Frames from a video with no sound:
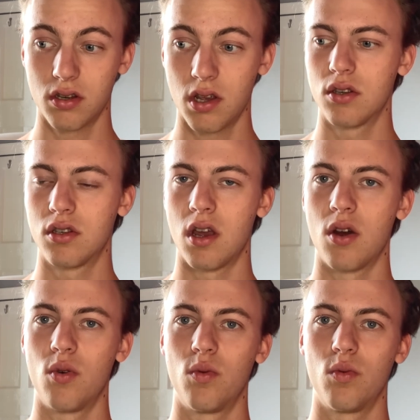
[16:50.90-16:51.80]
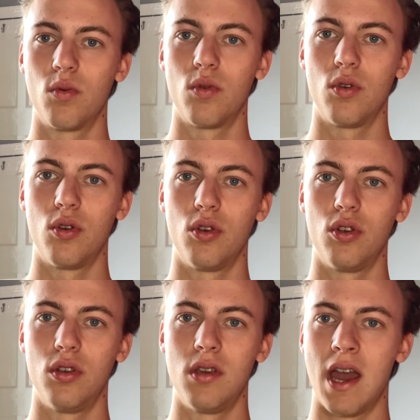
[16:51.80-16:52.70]
So,
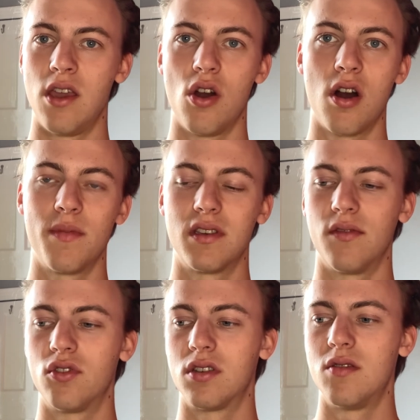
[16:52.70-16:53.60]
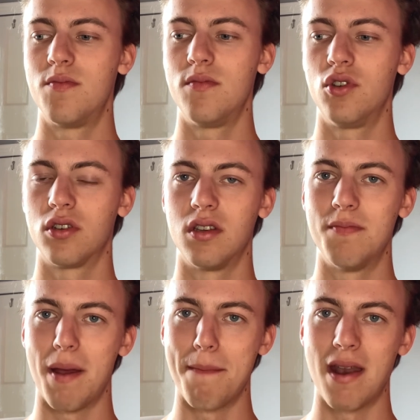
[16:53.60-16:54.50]
yeah, you harm yourself just as
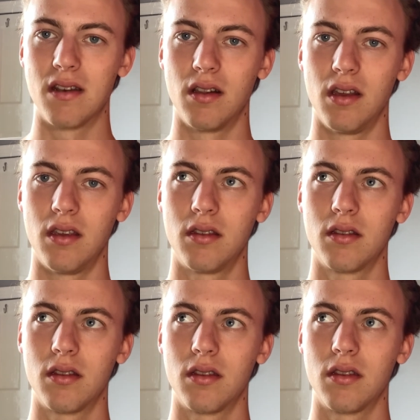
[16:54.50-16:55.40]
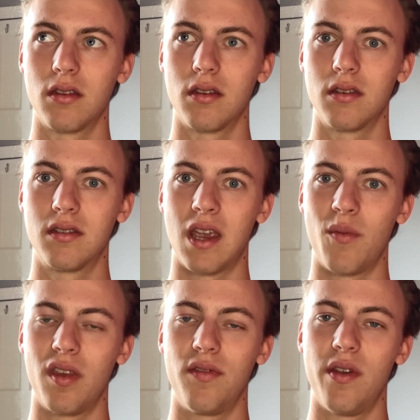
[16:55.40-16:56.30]
bad mentally. Same
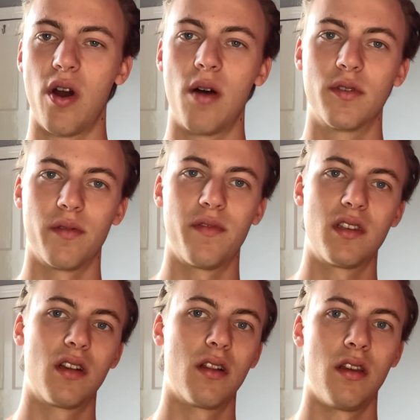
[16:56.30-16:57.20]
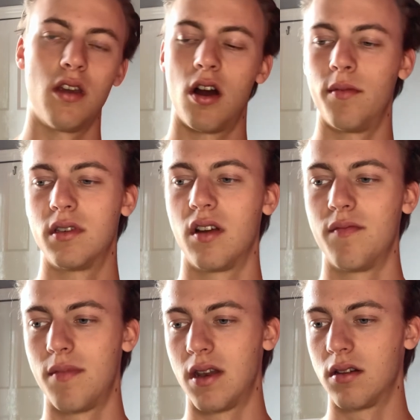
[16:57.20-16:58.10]
with if you harm someone physically, you harm yourself
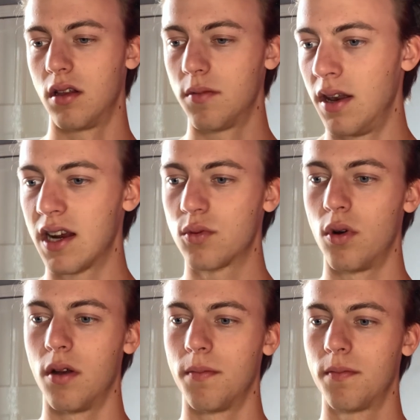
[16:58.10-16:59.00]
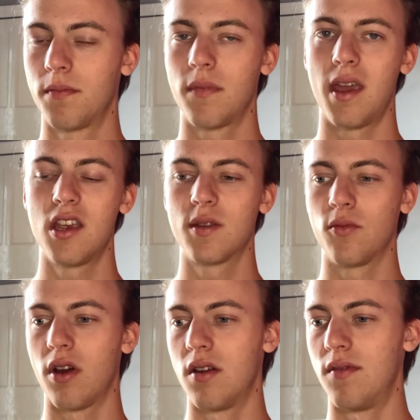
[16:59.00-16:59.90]
mentally. Next one. Here's some
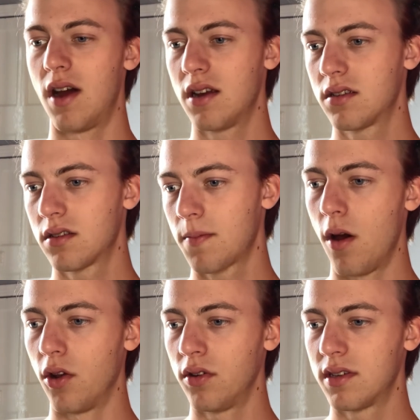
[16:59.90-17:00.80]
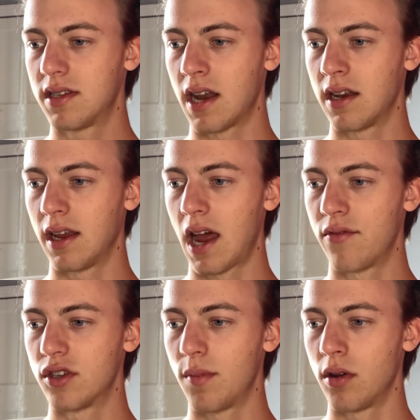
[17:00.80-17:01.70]
great advice on understanding and
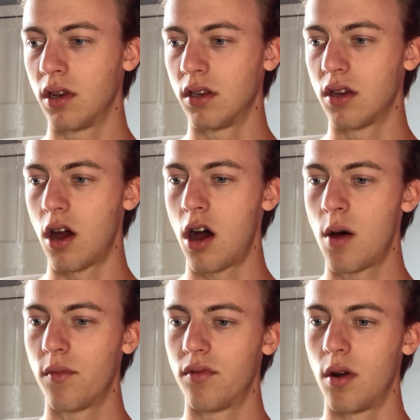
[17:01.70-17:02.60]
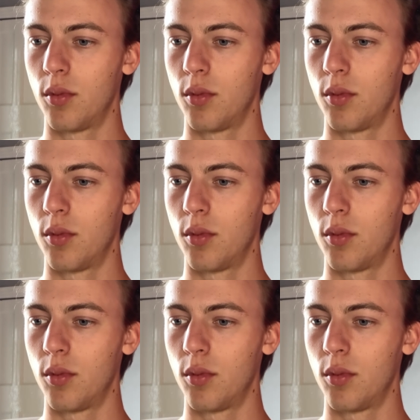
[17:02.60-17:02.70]
responding to harm from